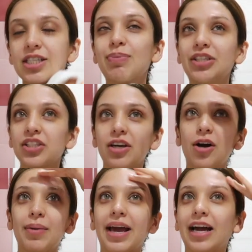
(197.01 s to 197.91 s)
especially
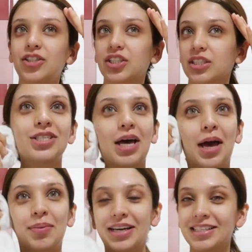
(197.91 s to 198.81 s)
on my edges
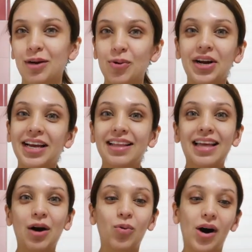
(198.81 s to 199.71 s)
because I want to get
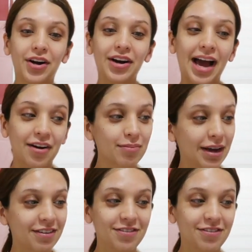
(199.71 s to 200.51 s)
that water out of my